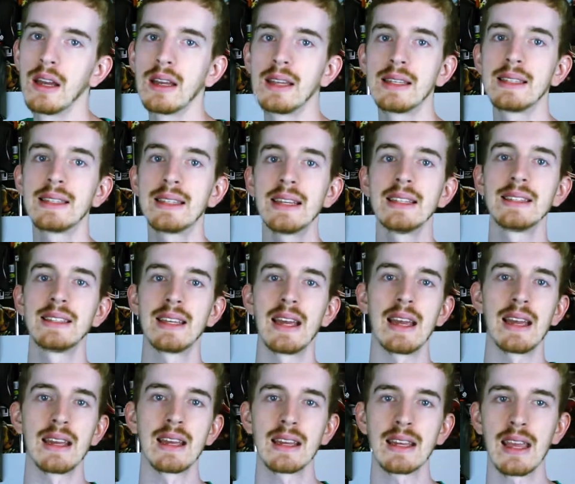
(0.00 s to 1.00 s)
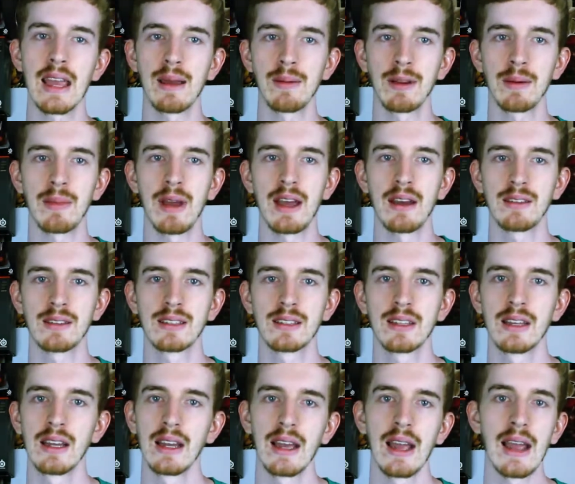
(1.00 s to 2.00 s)
Sensei gaming mouse,
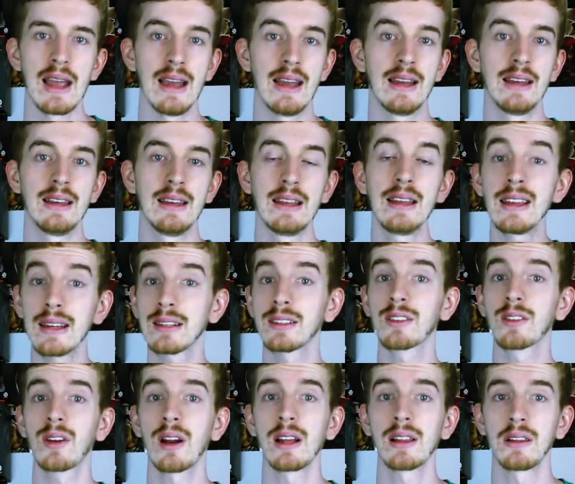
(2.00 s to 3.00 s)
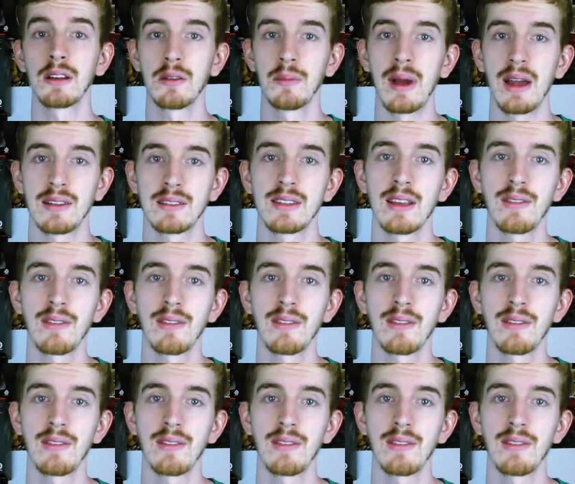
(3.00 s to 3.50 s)
and it is a great little mouse.